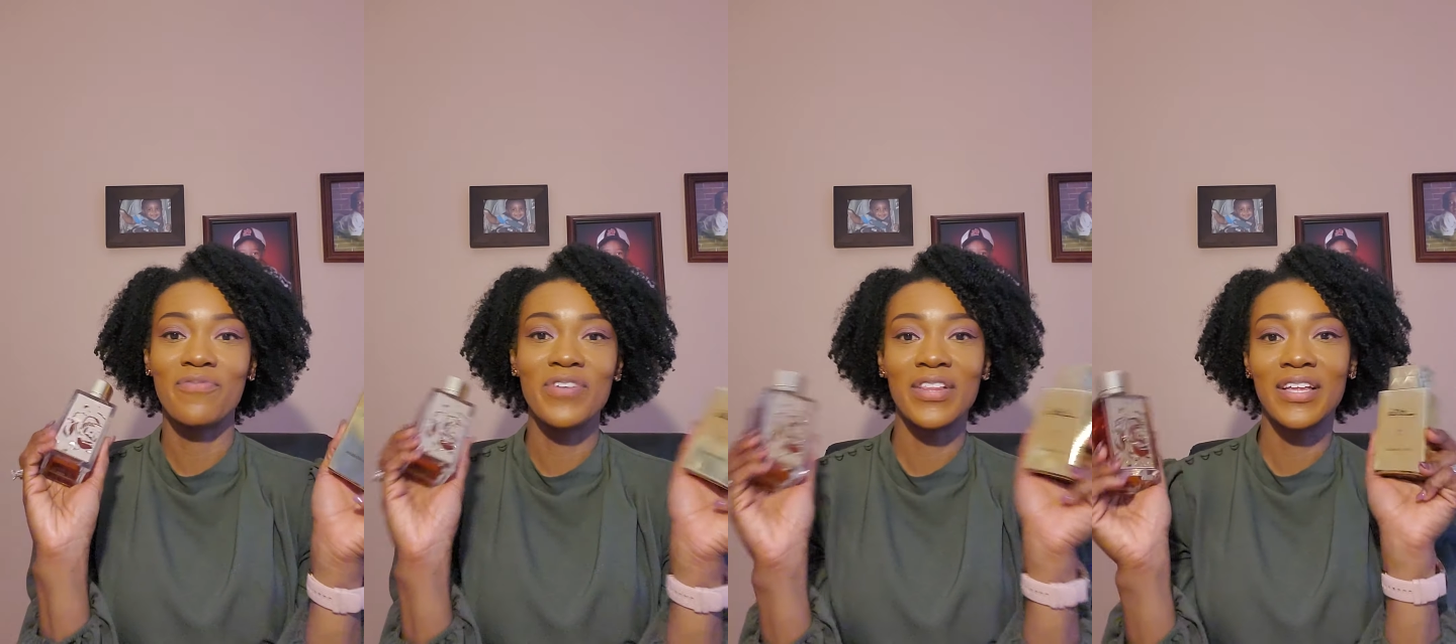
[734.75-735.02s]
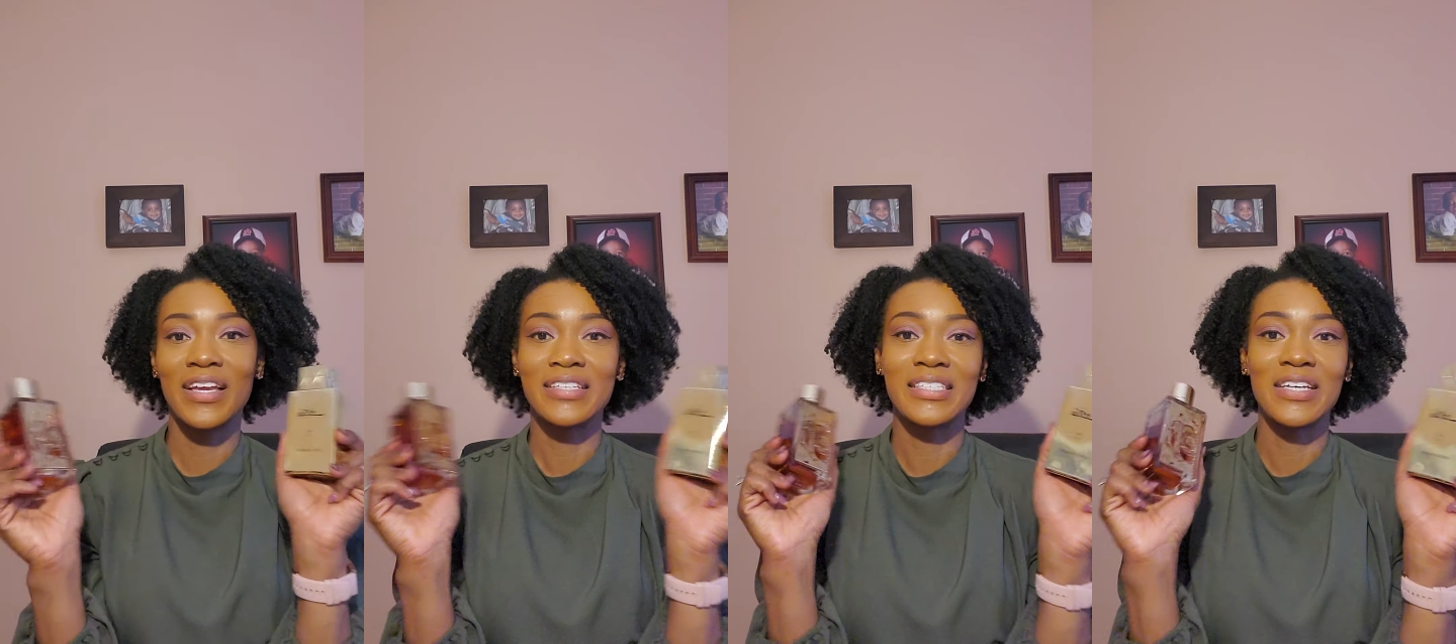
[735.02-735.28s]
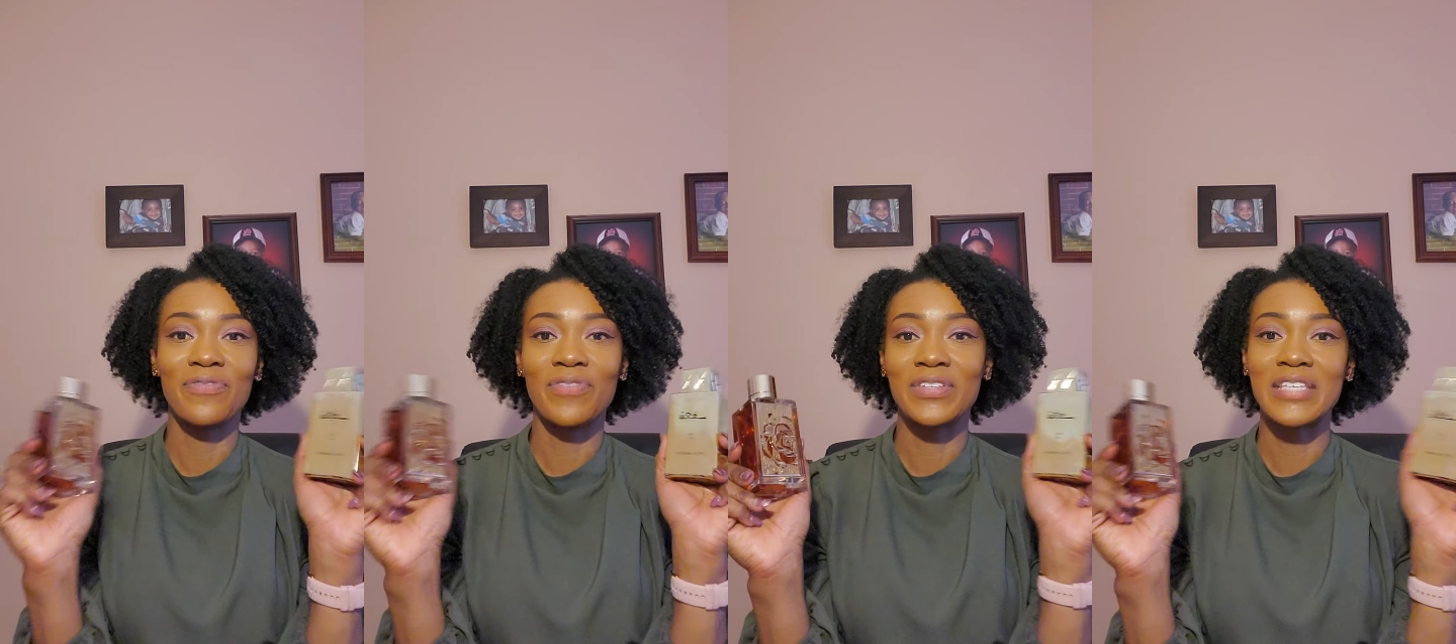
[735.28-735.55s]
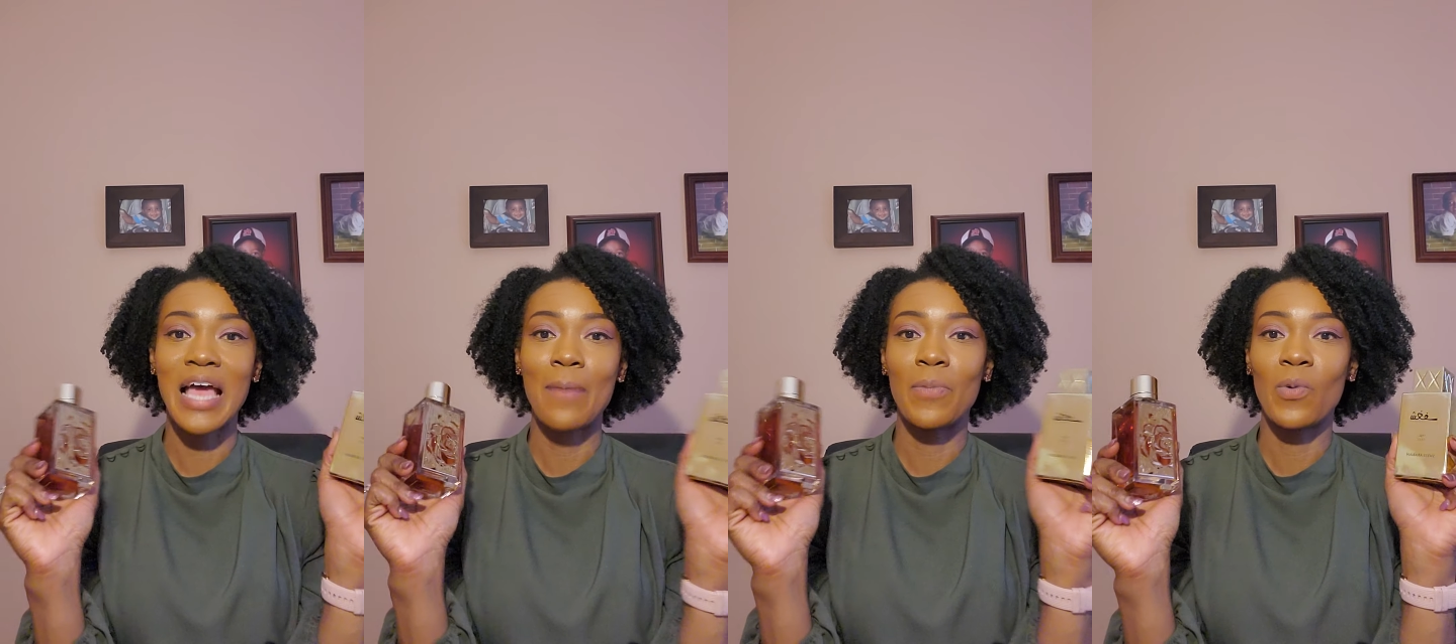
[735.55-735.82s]
feeling a different
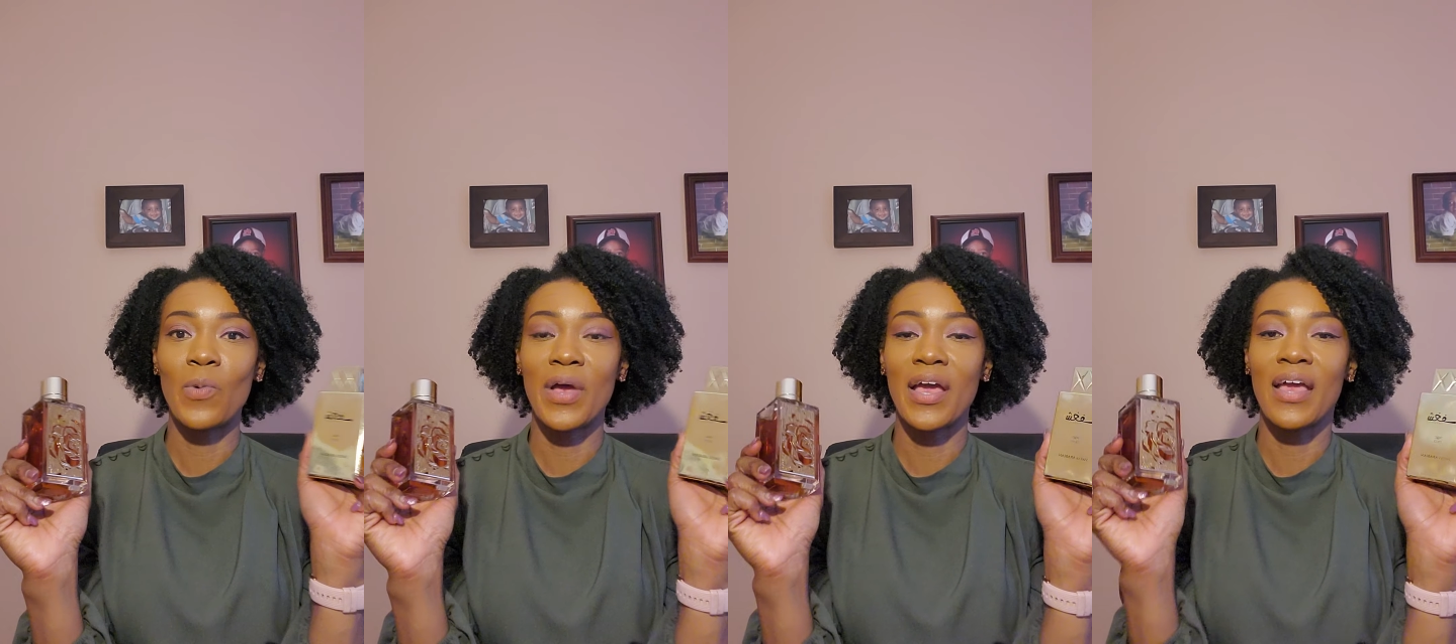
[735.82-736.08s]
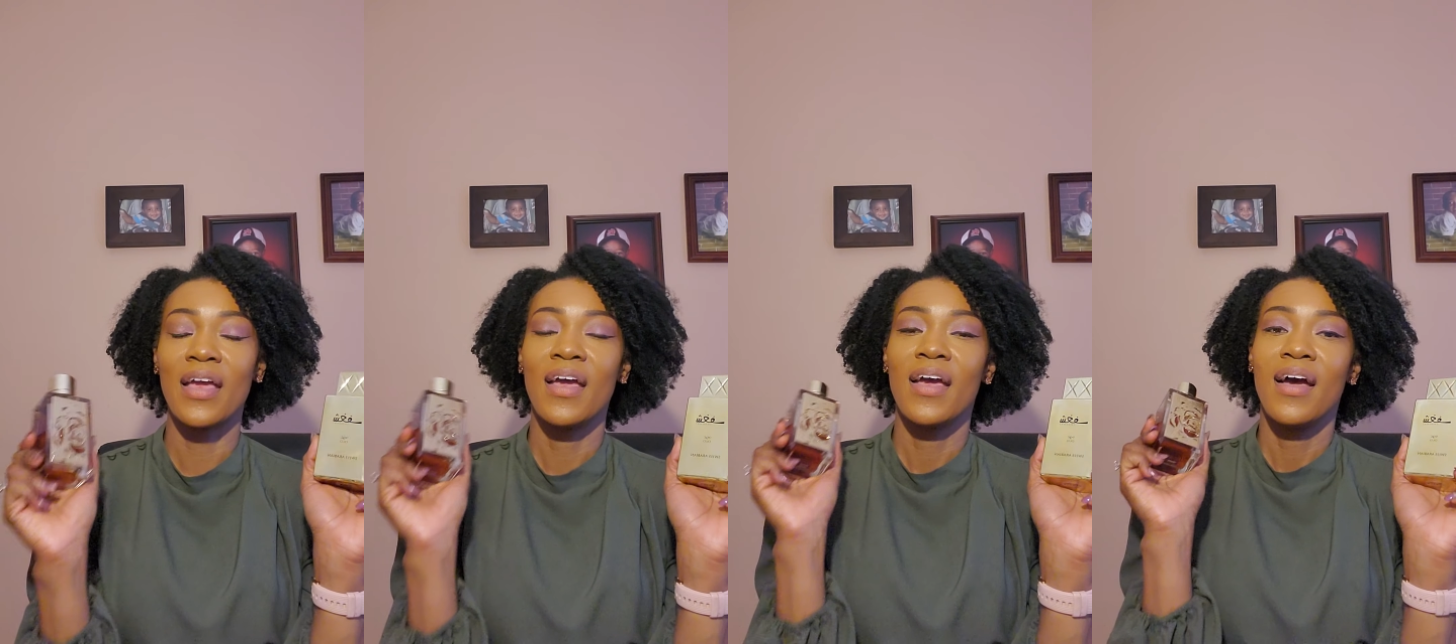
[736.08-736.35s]
type of way.